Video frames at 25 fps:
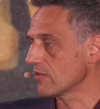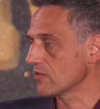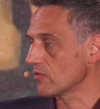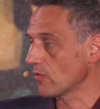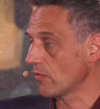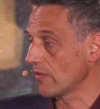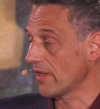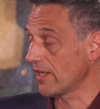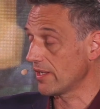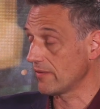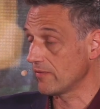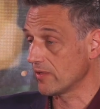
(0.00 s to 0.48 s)
so
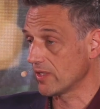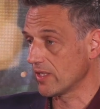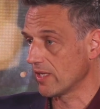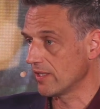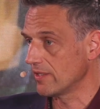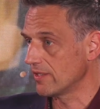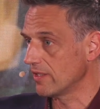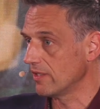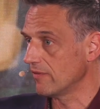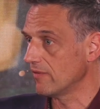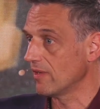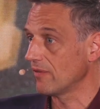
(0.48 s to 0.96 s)
that we can
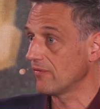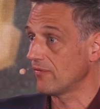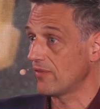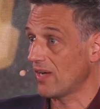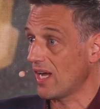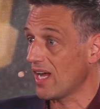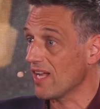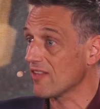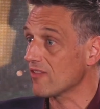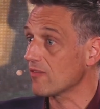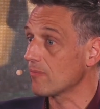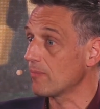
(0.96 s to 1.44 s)
deliver
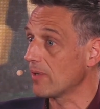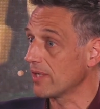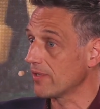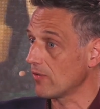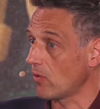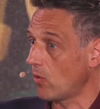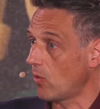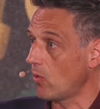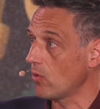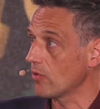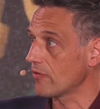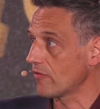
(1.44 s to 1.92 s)
fast but
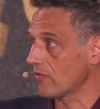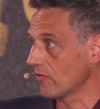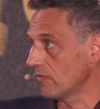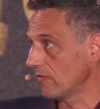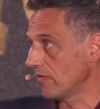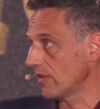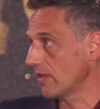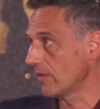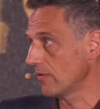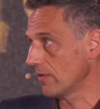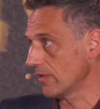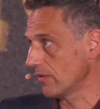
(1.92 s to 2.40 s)
also
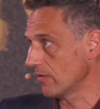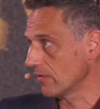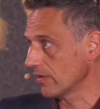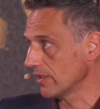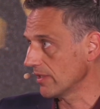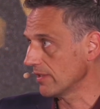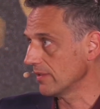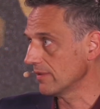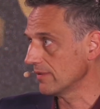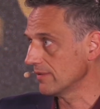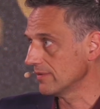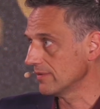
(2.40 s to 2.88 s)
very green.